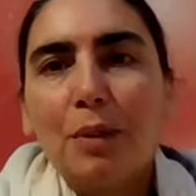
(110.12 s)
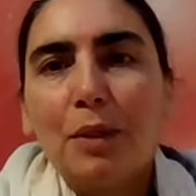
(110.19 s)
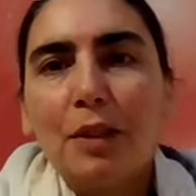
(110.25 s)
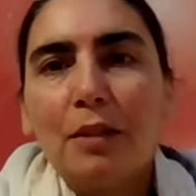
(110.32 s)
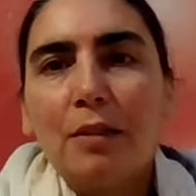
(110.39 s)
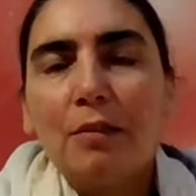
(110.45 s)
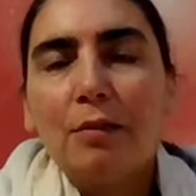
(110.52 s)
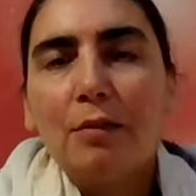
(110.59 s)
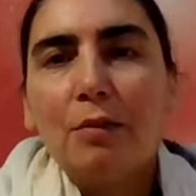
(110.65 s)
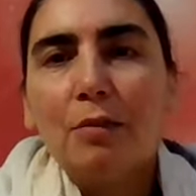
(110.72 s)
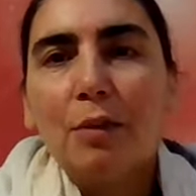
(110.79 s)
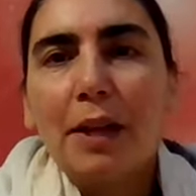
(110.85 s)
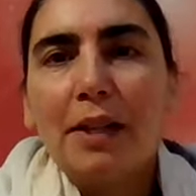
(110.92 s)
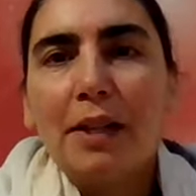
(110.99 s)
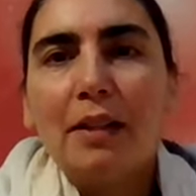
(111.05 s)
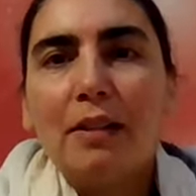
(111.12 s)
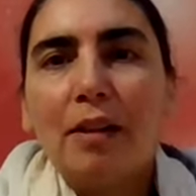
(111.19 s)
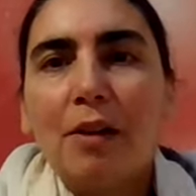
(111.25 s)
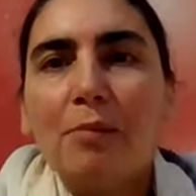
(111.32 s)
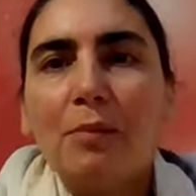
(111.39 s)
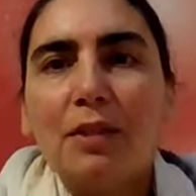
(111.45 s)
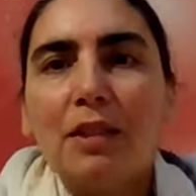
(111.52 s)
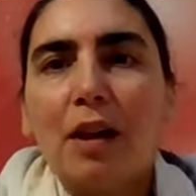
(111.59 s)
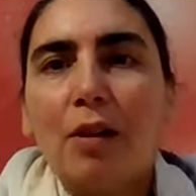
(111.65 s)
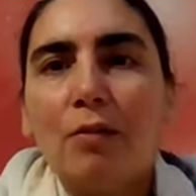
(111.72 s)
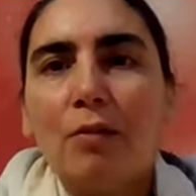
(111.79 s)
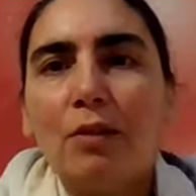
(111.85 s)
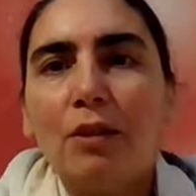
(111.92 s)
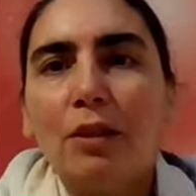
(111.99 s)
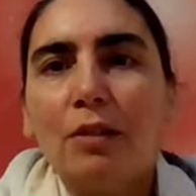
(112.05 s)
But when it comes
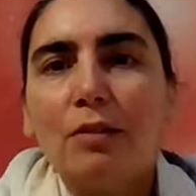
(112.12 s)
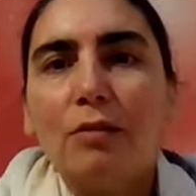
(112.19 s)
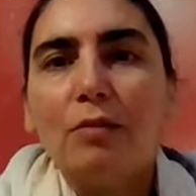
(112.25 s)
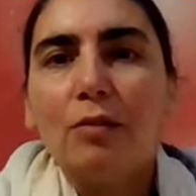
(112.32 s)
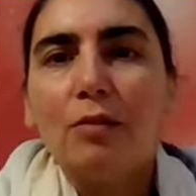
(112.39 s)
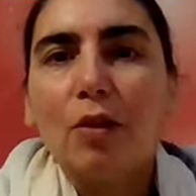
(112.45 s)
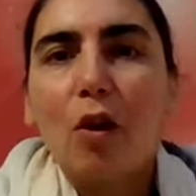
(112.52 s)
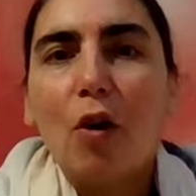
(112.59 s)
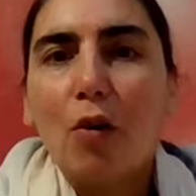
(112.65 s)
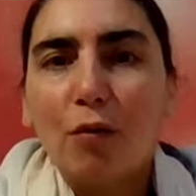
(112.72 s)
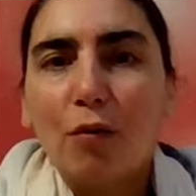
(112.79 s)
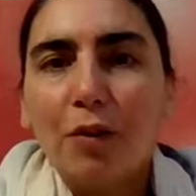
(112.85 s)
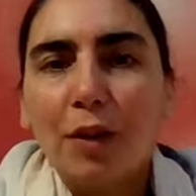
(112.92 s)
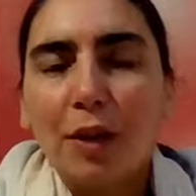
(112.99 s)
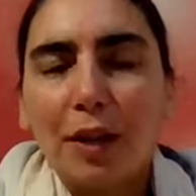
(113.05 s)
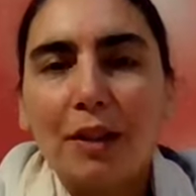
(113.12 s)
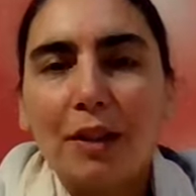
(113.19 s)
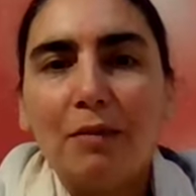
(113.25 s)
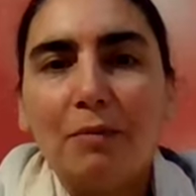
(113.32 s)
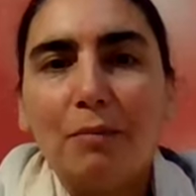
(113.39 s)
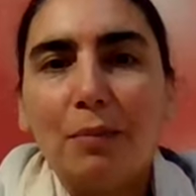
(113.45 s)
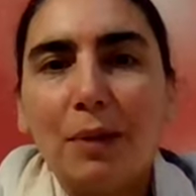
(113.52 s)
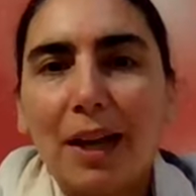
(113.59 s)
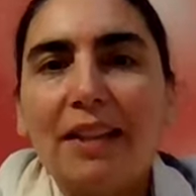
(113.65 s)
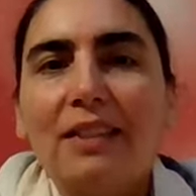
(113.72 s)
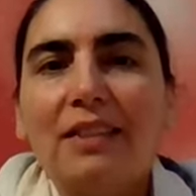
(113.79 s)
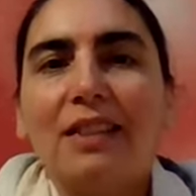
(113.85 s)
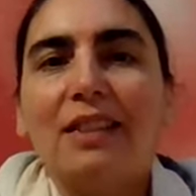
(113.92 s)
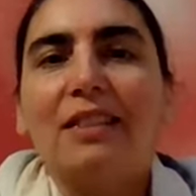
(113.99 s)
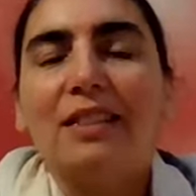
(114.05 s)
down to offering
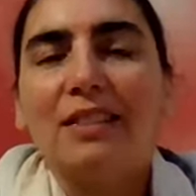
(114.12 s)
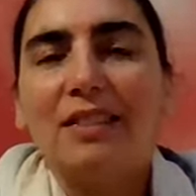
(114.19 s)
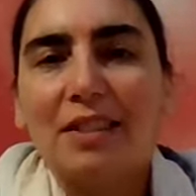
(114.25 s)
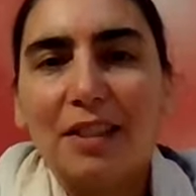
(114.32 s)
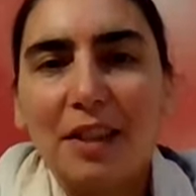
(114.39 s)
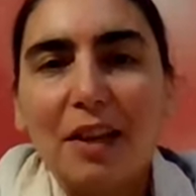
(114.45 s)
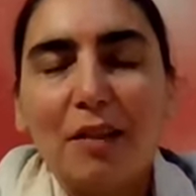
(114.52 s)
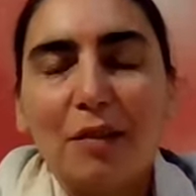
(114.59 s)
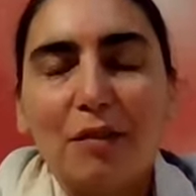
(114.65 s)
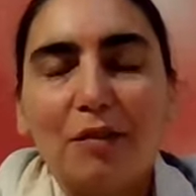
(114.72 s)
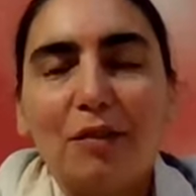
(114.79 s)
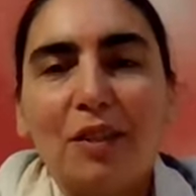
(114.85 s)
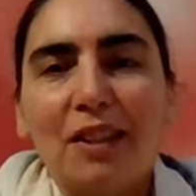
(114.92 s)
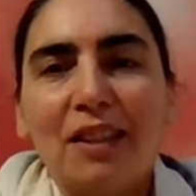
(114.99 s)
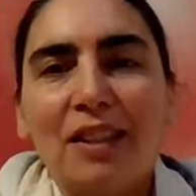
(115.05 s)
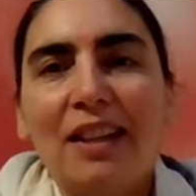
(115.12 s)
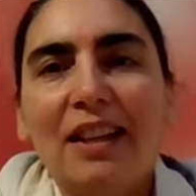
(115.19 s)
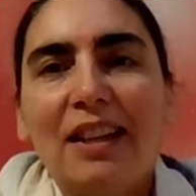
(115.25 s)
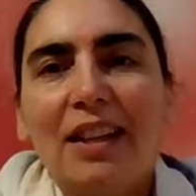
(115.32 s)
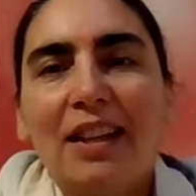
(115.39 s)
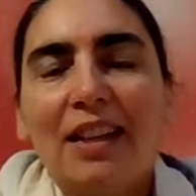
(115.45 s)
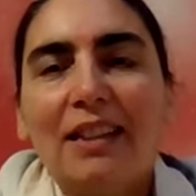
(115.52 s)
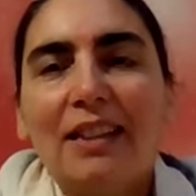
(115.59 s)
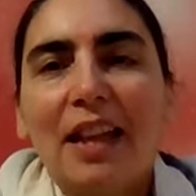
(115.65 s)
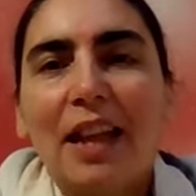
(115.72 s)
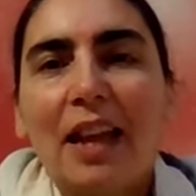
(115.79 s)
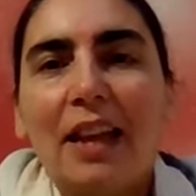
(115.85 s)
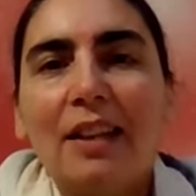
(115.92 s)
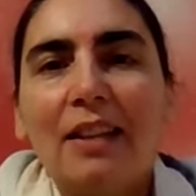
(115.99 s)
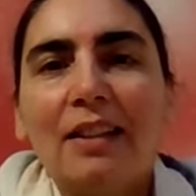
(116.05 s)
blessings as a gift,
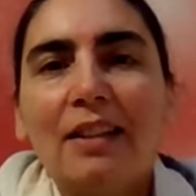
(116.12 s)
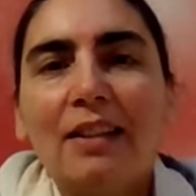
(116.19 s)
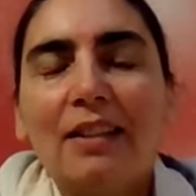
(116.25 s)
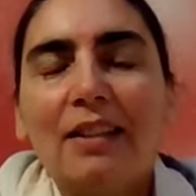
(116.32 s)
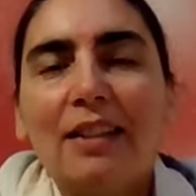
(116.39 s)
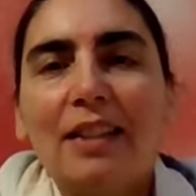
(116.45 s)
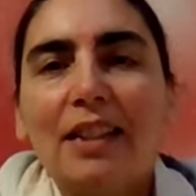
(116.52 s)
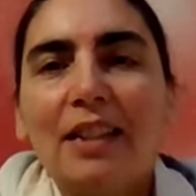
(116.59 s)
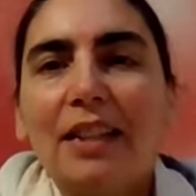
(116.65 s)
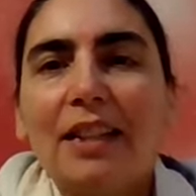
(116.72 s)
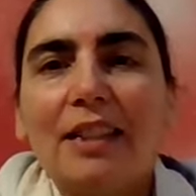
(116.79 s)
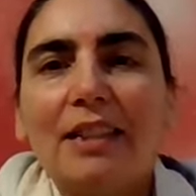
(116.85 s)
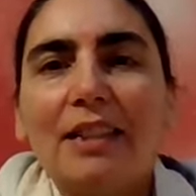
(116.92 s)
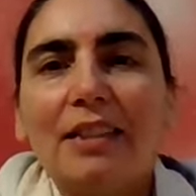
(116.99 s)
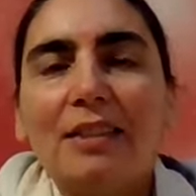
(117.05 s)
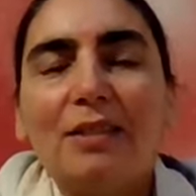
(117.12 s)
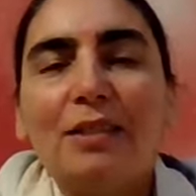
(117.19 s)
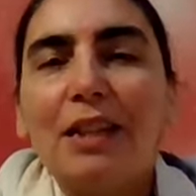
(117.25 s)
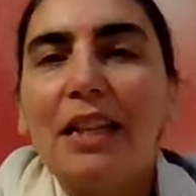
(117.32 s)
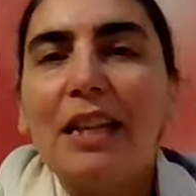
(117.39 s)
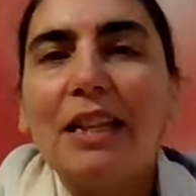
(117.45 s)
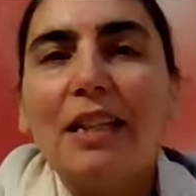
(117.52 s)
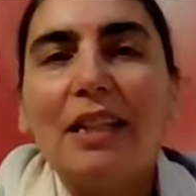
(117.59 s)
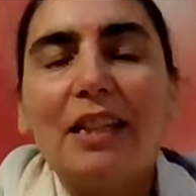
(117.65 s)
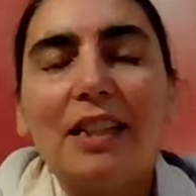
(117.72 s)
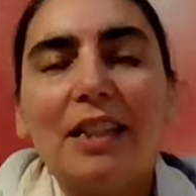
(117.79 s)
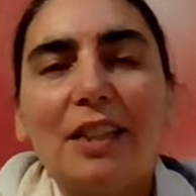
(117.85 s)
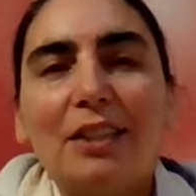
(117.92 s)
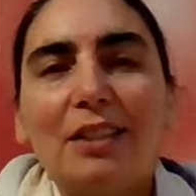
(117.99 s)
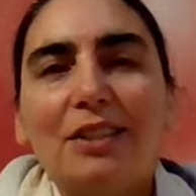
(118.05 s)
then it's
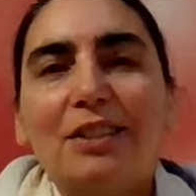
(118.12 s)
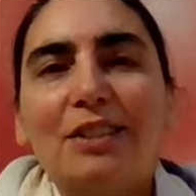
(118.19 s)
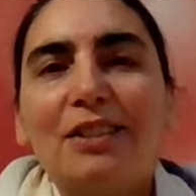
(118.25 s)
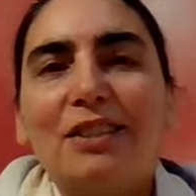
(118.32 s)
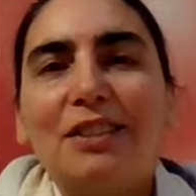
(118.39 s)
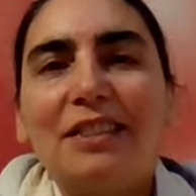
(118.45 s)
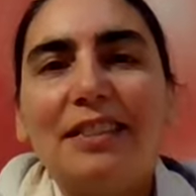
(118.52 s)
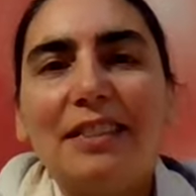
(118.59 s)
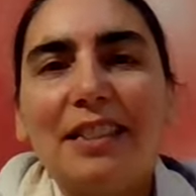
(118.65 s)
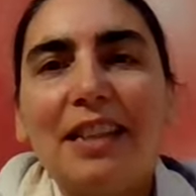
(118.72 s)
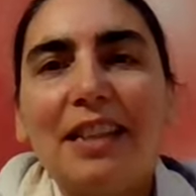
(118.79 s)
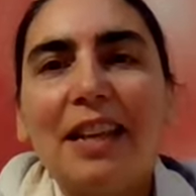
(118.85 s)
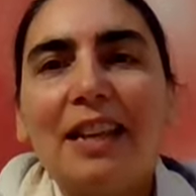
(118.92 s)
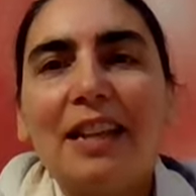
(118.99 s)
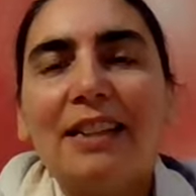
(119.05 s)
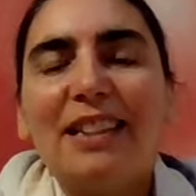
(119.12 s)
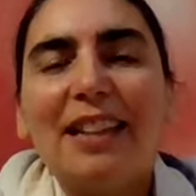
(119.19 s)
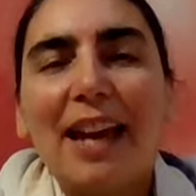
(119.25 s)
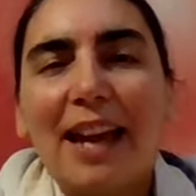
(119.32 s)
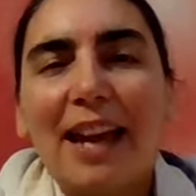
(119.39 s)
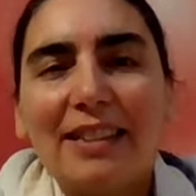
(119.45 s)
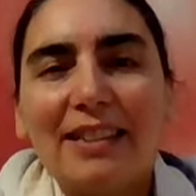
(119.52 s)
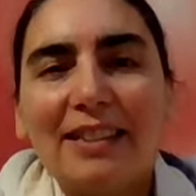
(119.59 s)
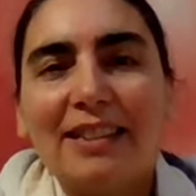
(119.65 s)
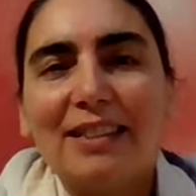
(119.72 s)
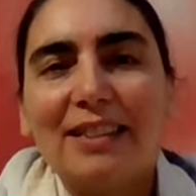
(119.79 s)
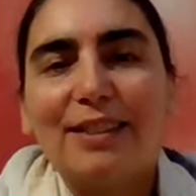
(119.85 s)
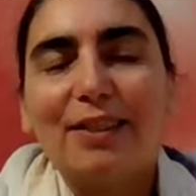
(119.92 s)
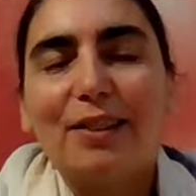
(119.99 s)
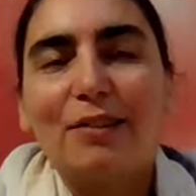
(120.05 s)
really seeing the
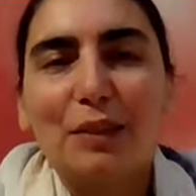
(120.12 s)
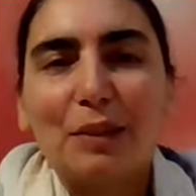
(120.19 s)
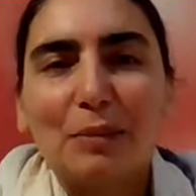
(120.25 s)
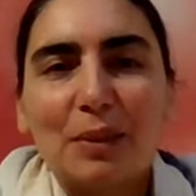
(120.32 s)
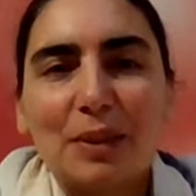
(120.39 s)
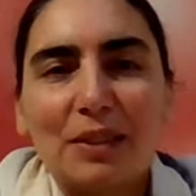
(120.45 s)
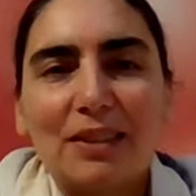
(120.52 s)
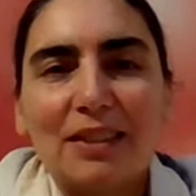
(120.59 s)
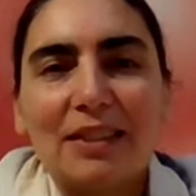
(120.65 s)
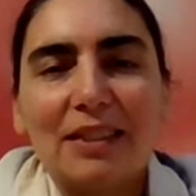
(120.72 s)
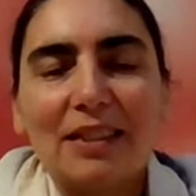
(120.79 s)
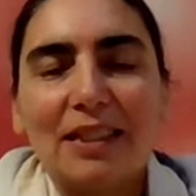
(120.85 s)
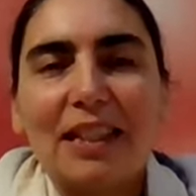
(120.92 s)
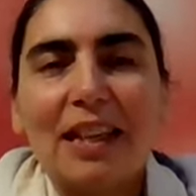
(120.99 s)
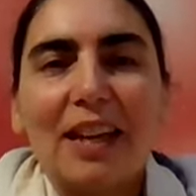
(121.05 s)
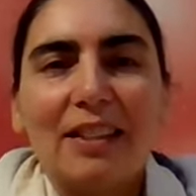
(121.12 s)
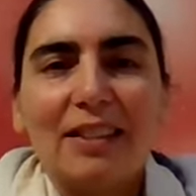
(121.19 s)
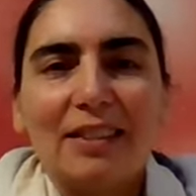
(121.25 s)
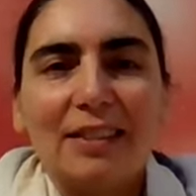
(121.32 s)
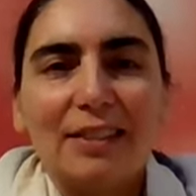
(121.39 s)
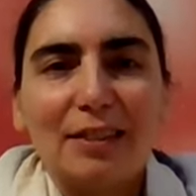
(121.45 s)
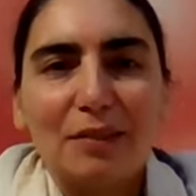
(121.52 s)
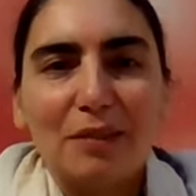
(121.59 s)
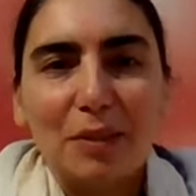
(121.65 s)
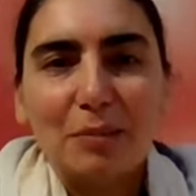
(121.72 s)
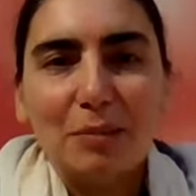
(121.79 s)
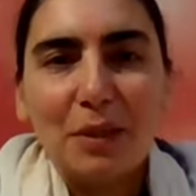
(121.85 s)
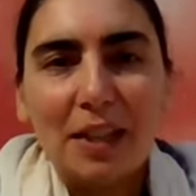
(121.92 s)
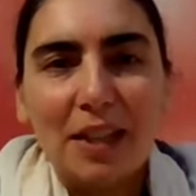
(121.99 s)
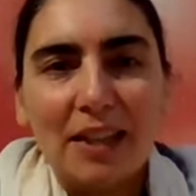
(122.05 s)
essence of the person, the essence of the
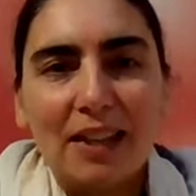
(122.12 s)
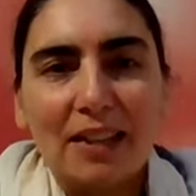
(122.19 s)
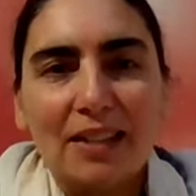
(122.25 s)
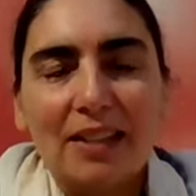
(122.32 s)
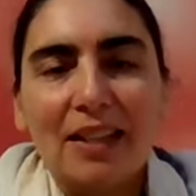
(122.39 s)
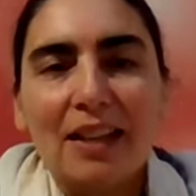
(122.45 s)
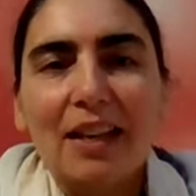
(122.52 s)
being,